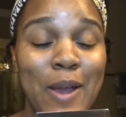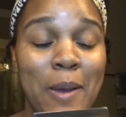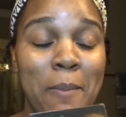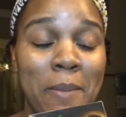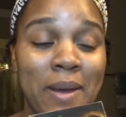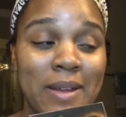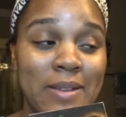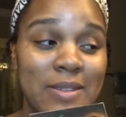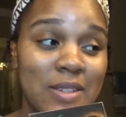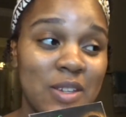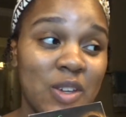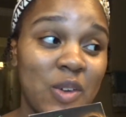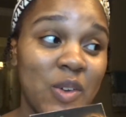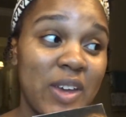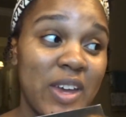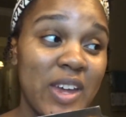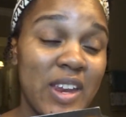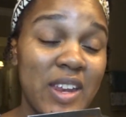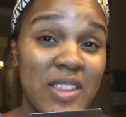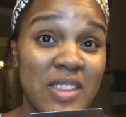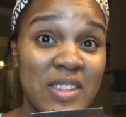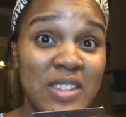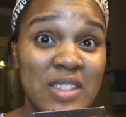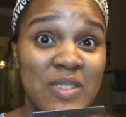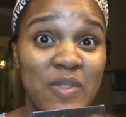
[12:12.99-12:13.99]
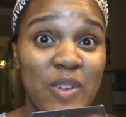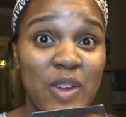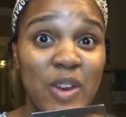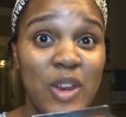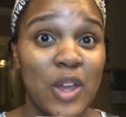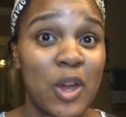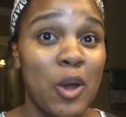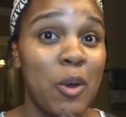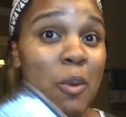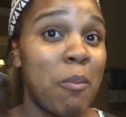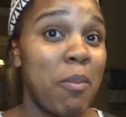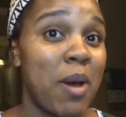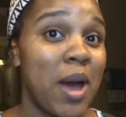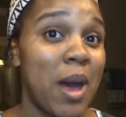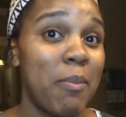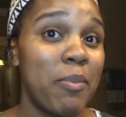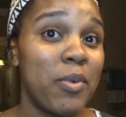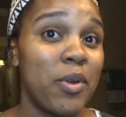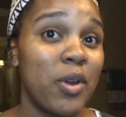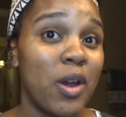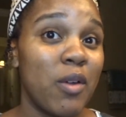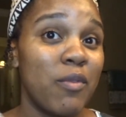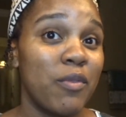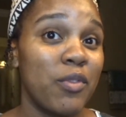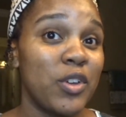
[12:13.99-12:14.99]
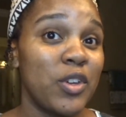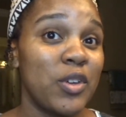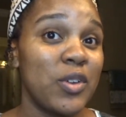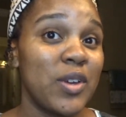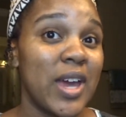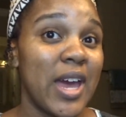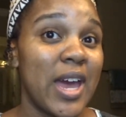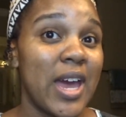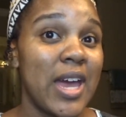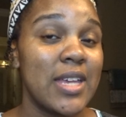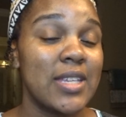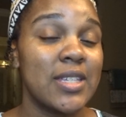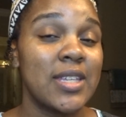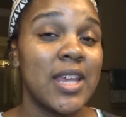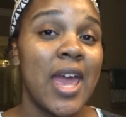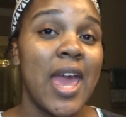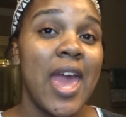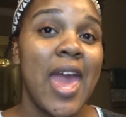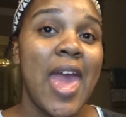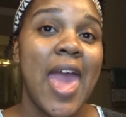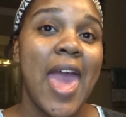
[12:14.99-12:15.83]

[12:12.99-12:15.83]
I'm about to go edit this video and pop it on for you guys,